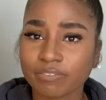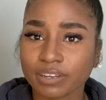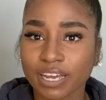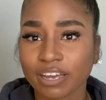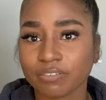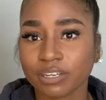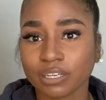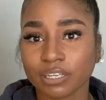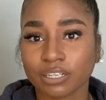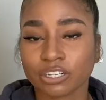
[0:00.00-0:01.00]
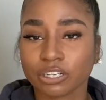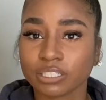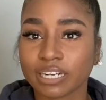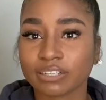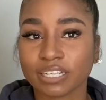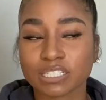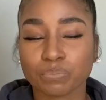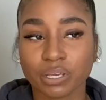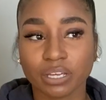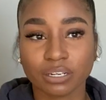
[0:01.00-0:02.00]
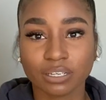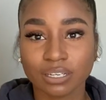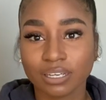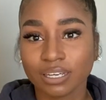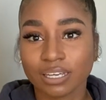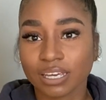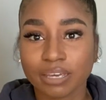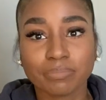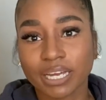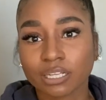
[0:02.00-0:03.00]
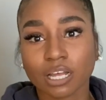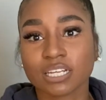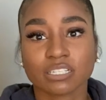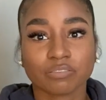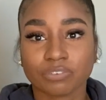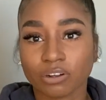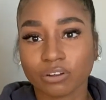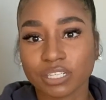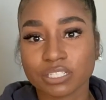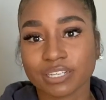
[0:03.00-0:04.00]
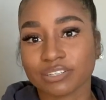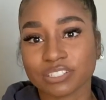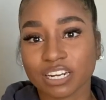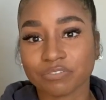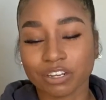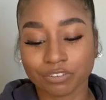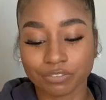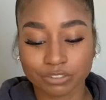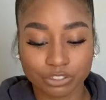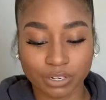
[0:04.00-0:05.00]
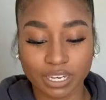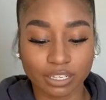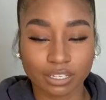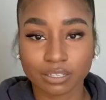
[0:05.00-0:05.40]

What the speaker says: I have a curling iron that's been in my closet for all these years and I've never even tried it.